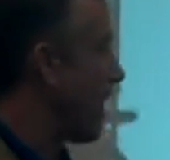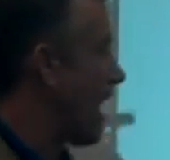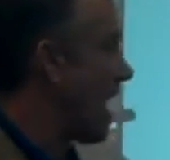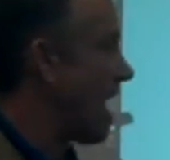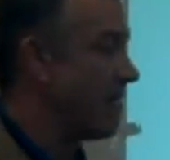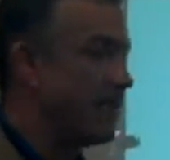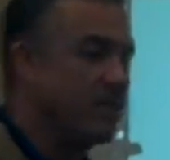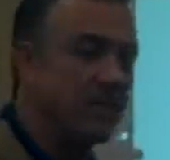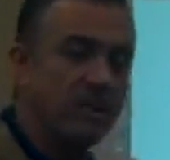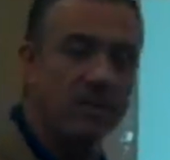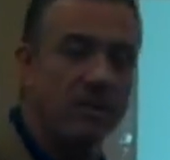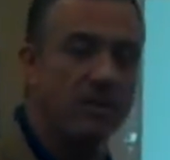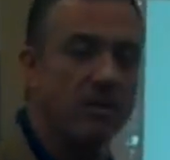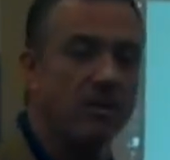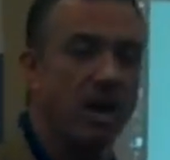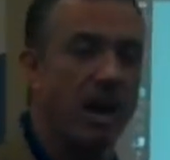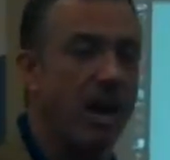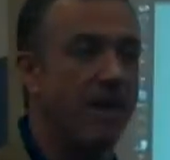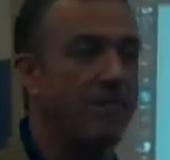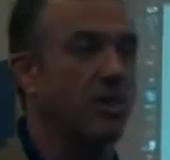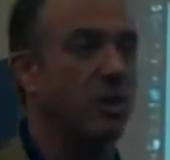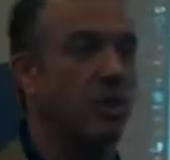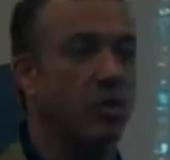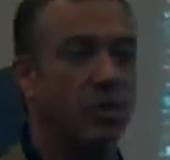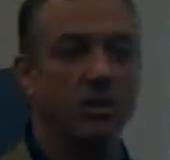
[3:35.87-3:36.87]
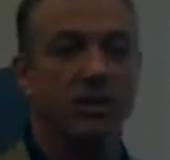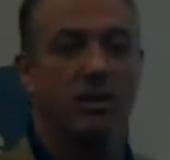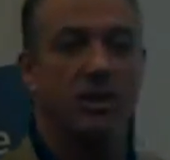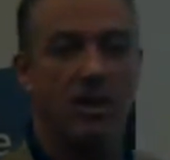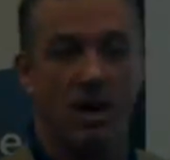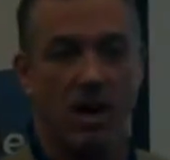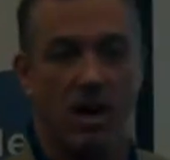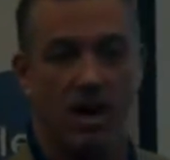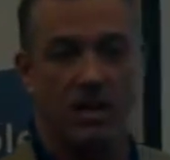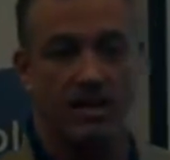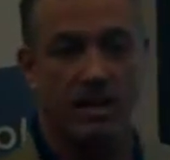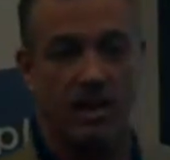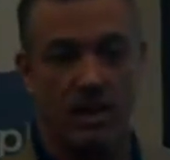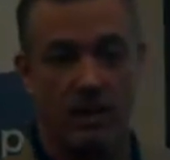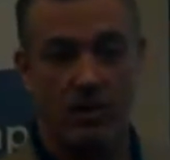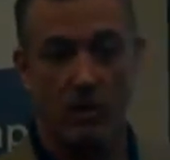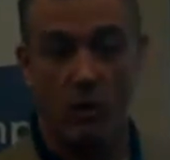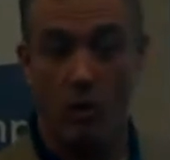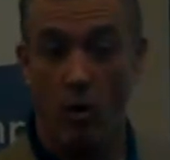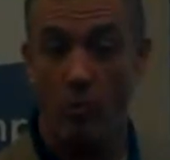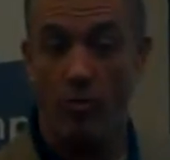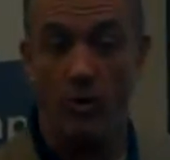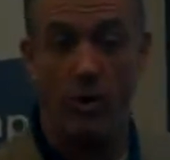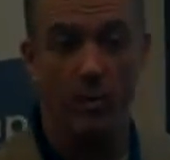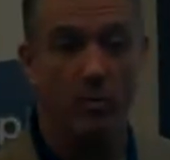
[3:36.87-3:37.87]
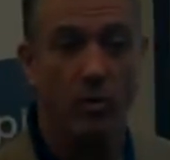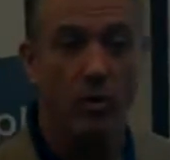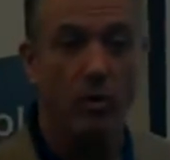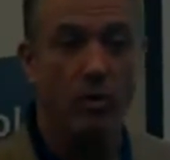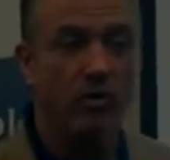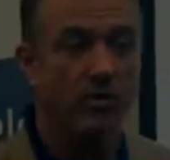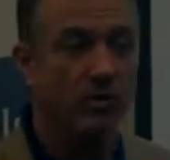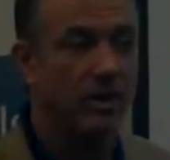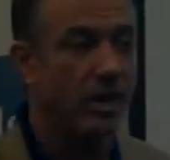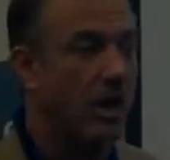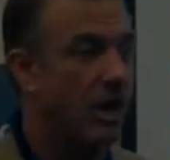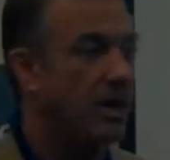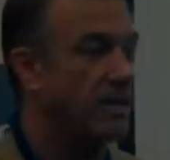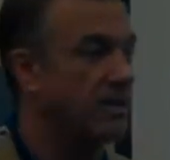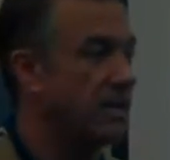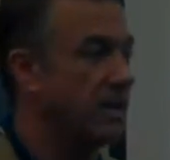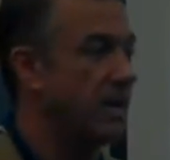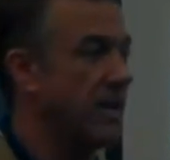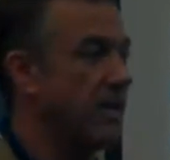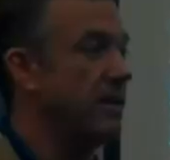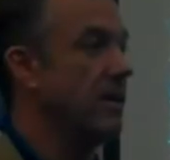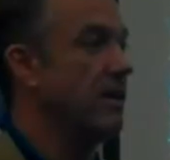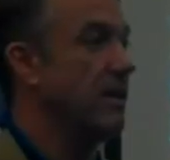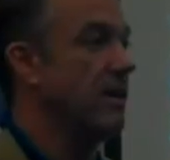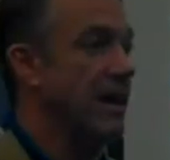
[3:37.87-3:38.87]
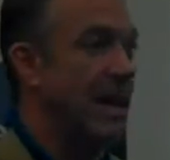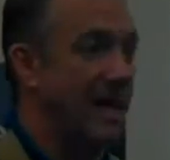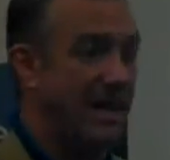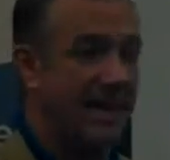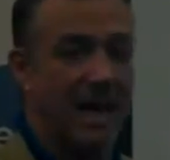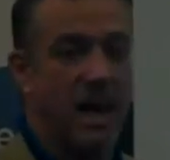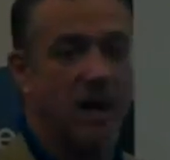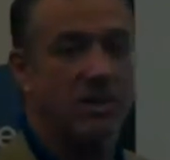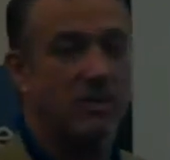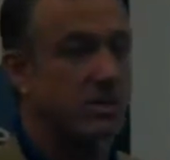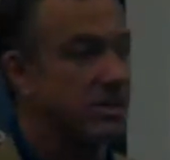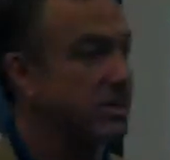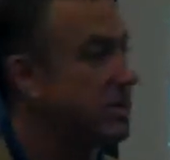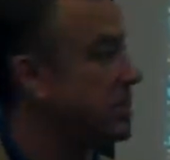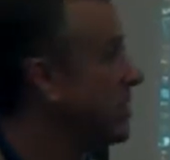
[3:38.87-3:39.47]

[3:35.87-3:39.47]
having good content and corporate approved content allows